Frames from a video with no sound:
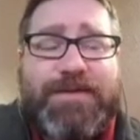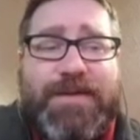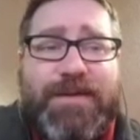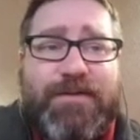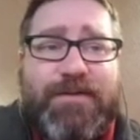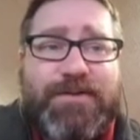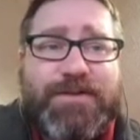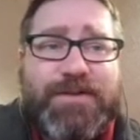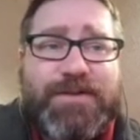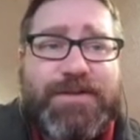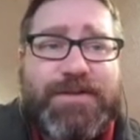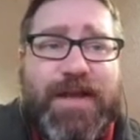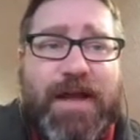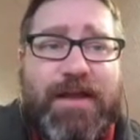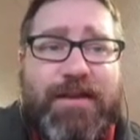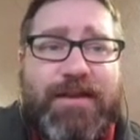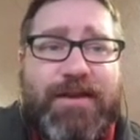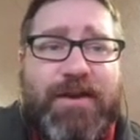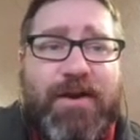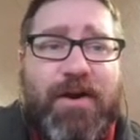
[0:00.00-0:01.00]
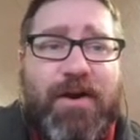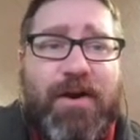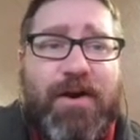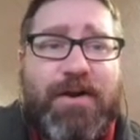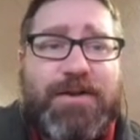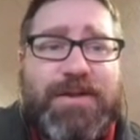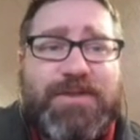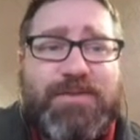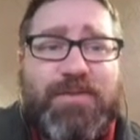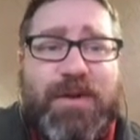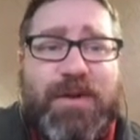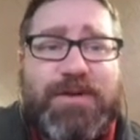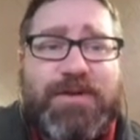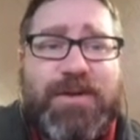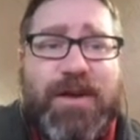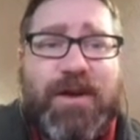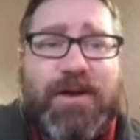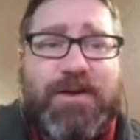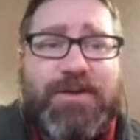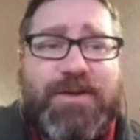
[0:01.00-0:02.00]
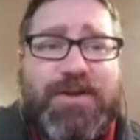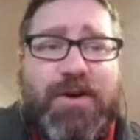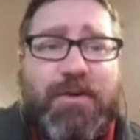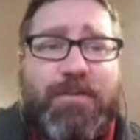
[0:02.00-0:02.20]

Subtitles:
and those are solid cards, as well as Octo